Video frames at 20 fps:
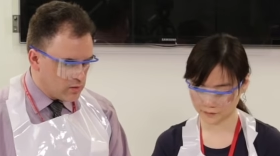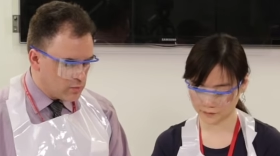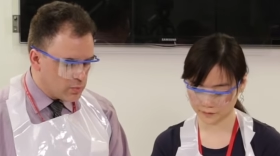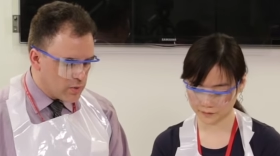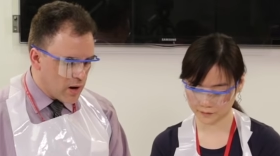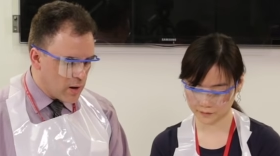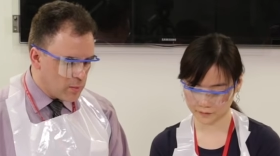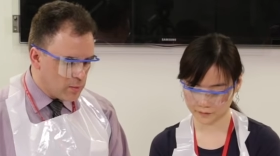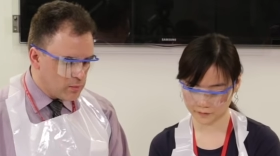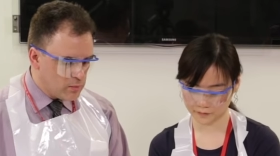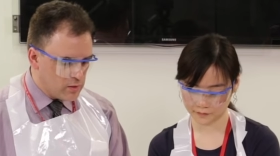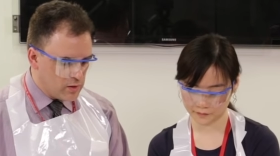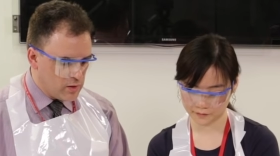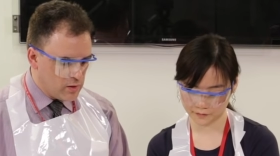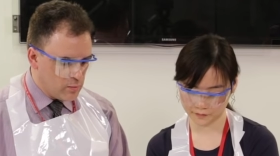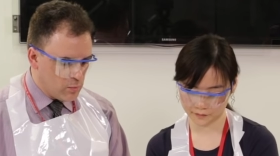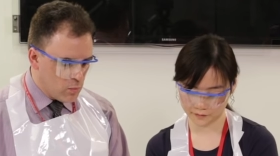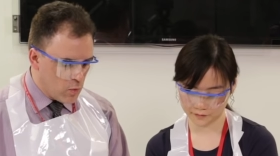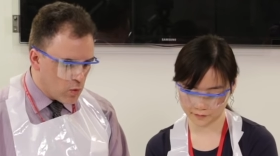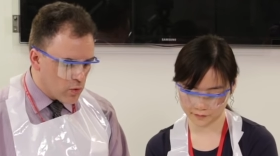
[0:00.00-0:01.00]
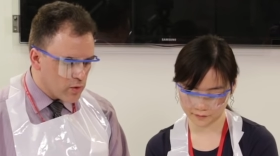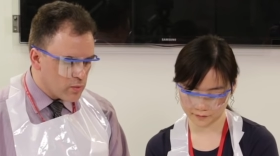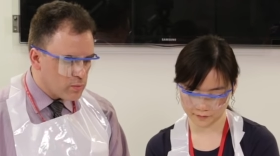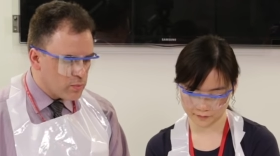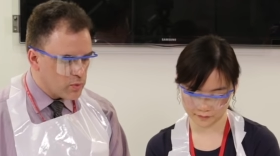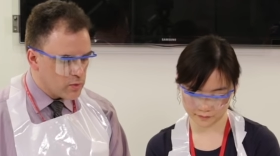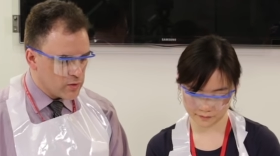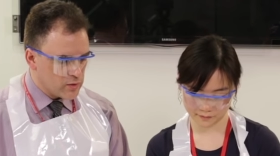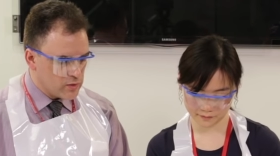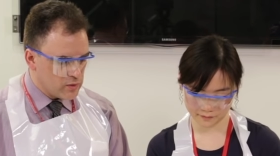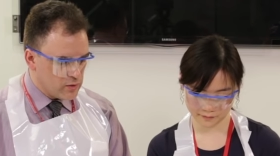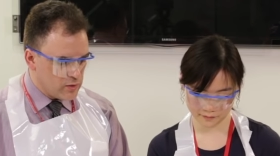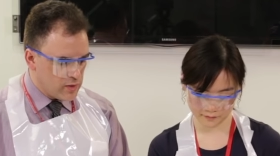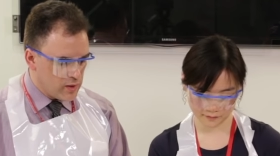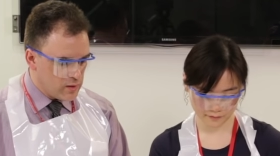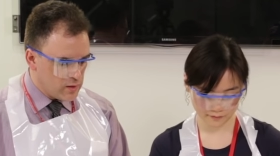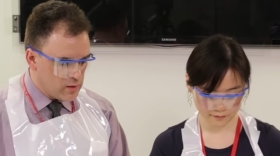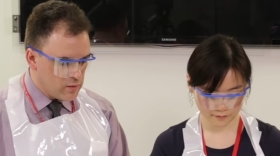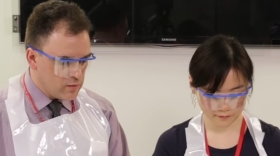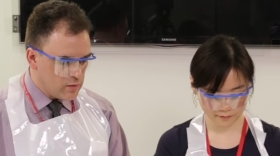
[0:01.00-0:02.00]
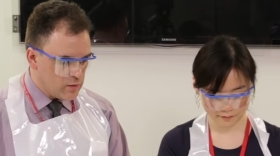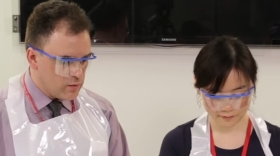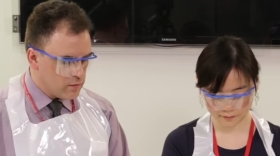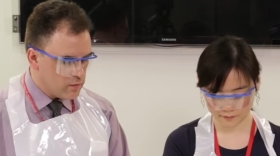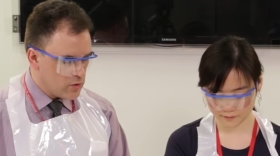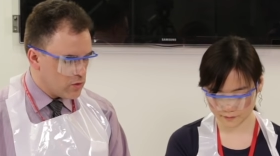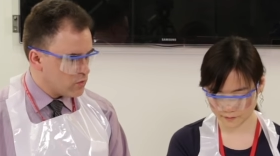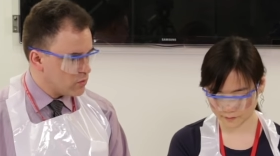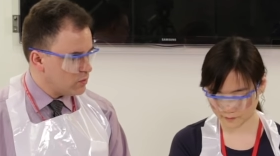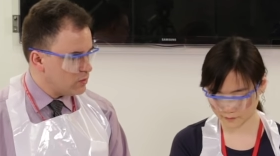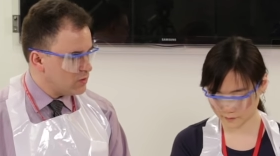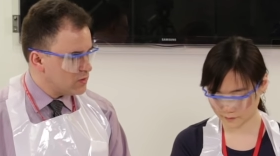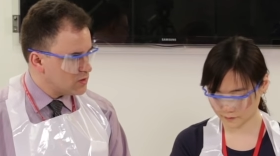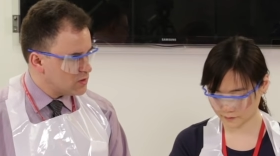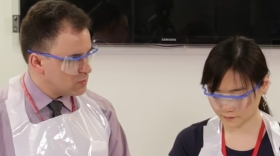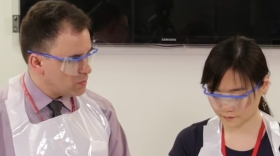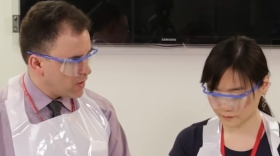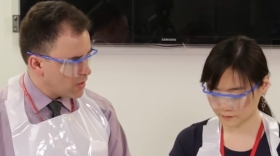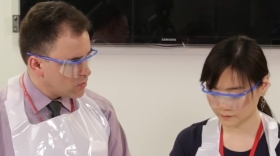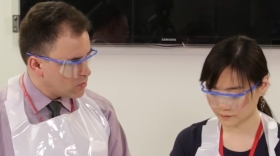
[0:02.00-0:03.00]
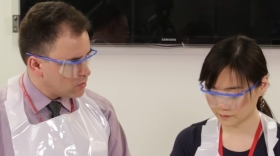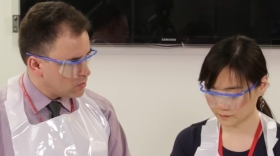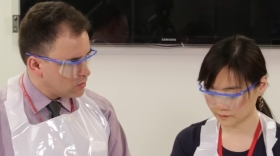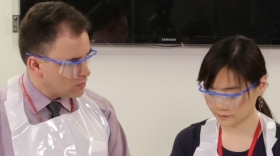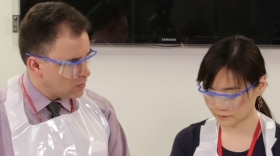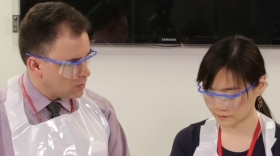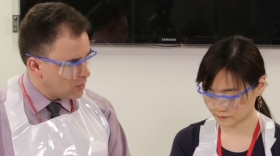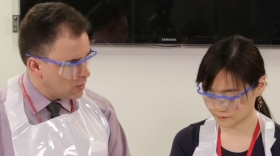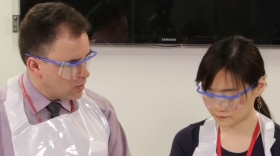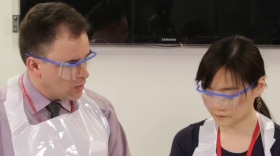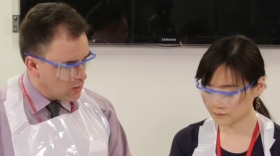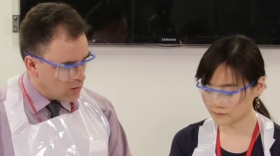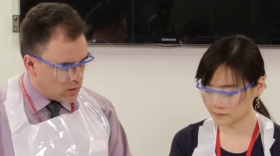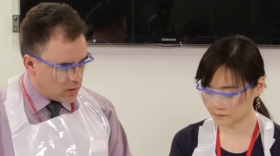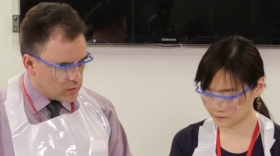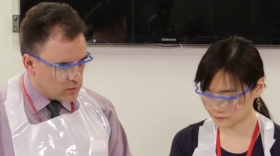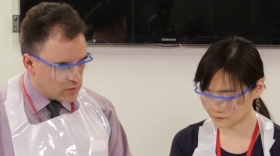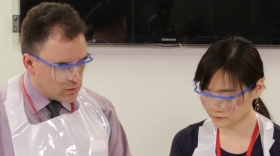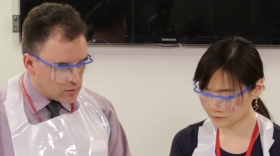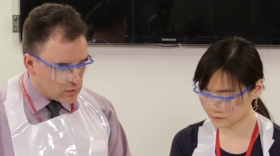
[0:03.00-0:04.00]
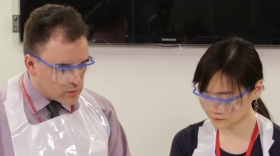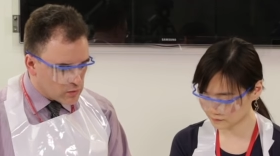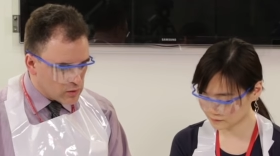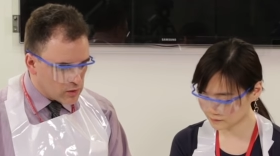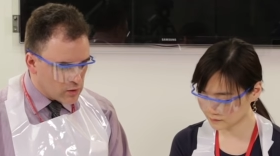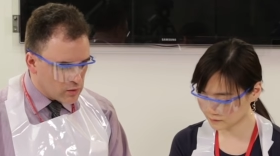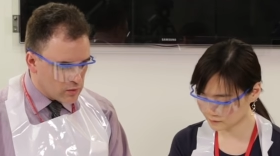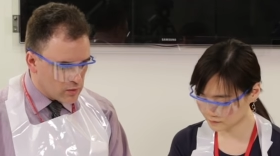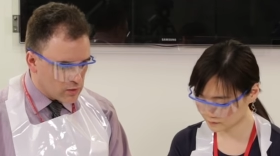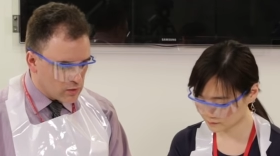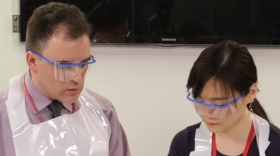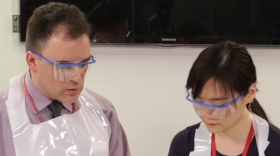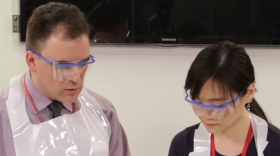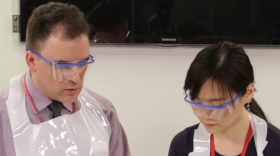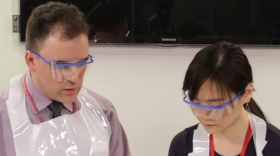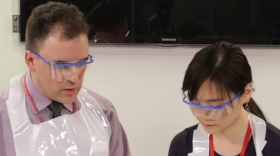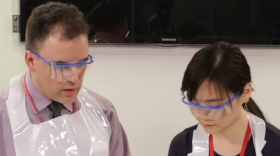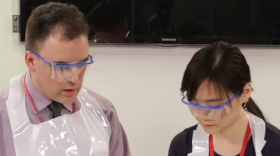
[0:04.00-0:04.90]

Speaker 1: is probably more important than even the visual inspection. And so it's really critical